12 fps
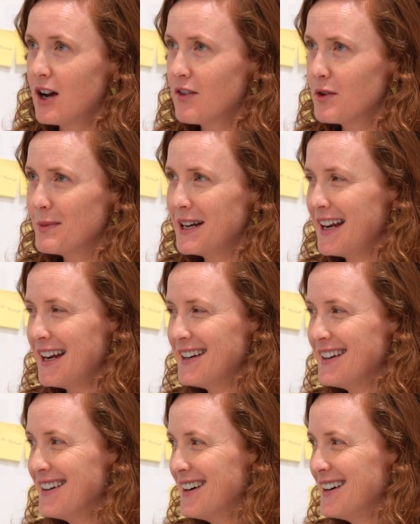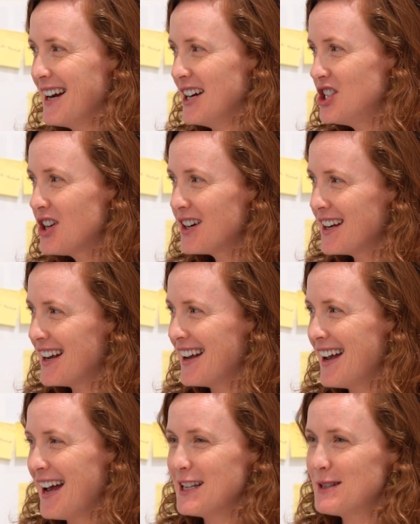government in
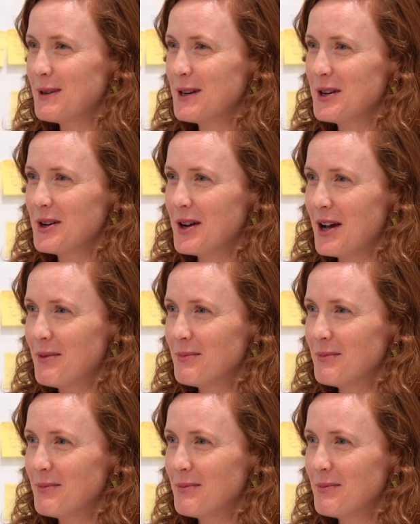Nigeria has been